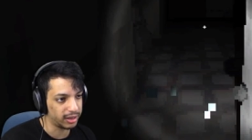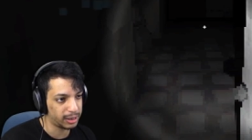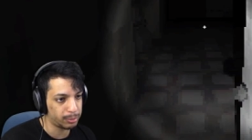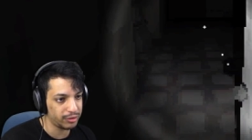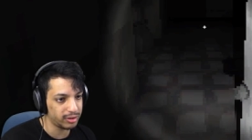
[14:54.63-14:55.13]

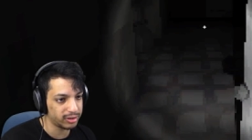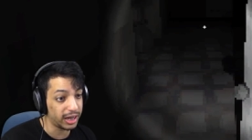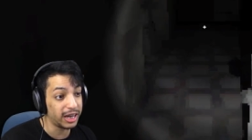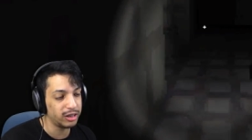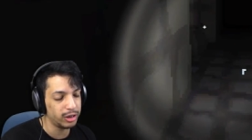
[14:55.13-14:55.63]
Like
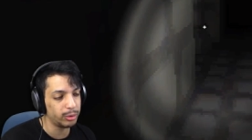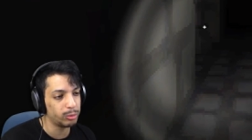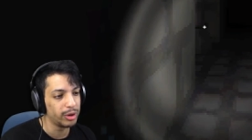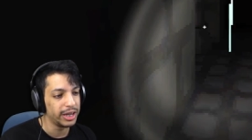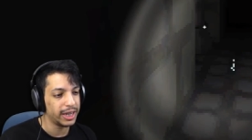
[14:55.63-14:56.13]
previously, I
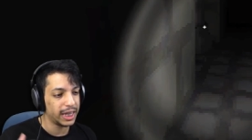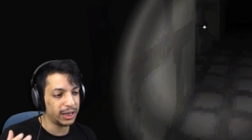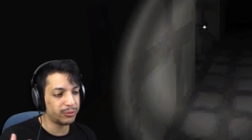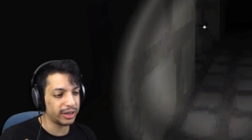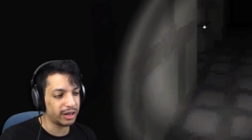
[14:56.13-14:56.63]
knew
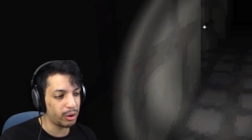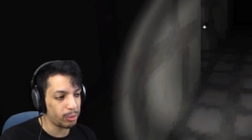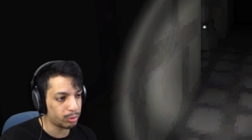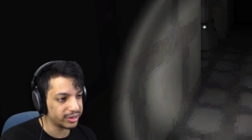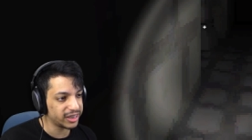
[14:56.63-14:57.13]
if I go
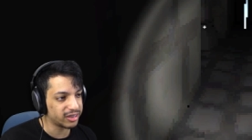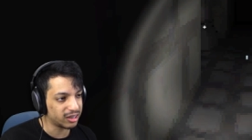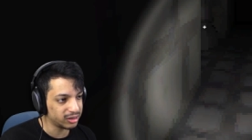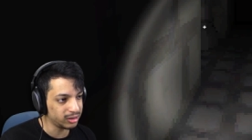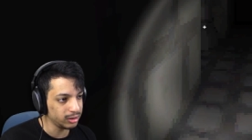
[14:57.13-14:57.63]
through the
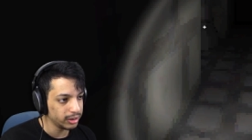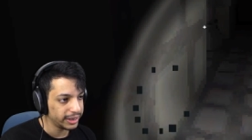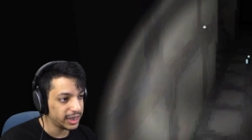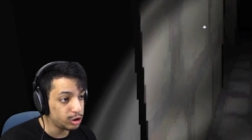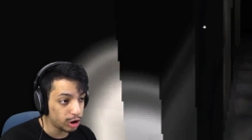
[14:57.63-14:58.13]
tunnel,
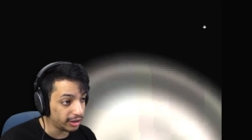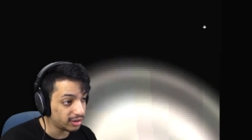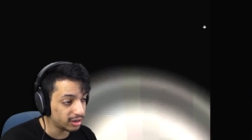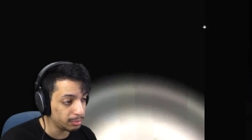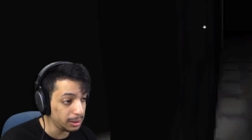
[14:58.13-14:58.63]
he
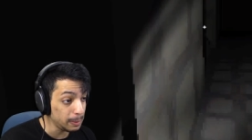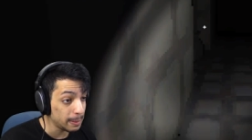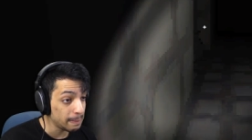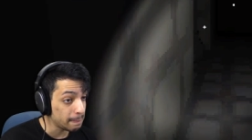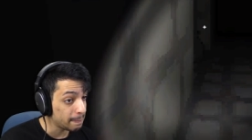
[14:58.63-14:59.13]
chases me.
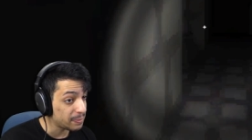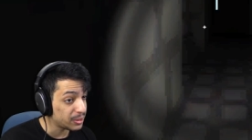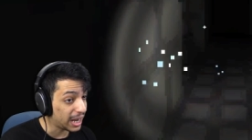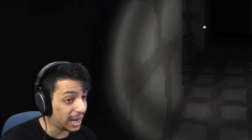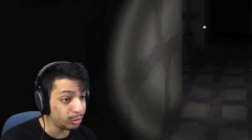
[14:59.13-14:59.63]

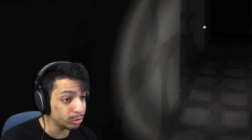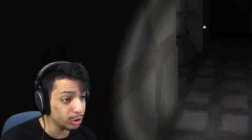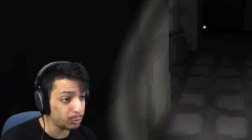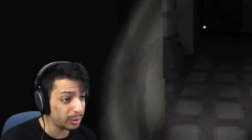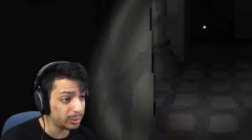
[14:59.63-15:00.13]
I don't
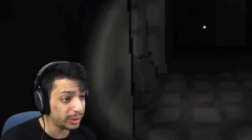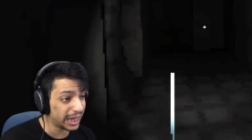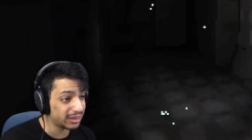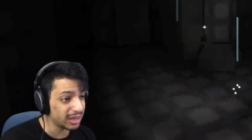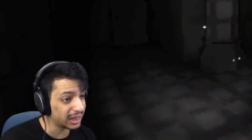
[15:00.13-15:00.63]
know where
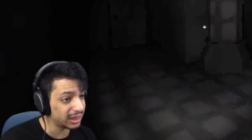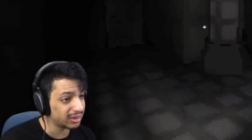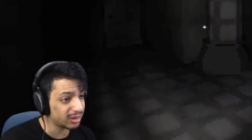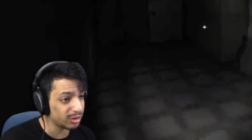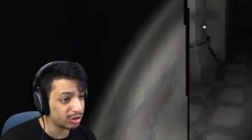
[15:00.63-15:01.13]
exactly he
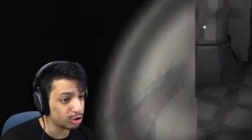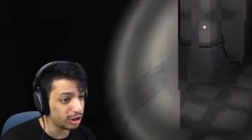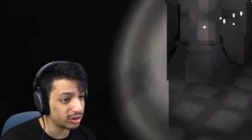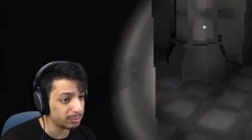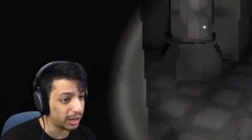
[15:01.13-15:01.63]
starts
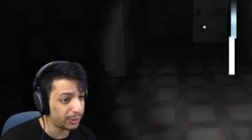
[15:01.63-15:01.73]
chasing me.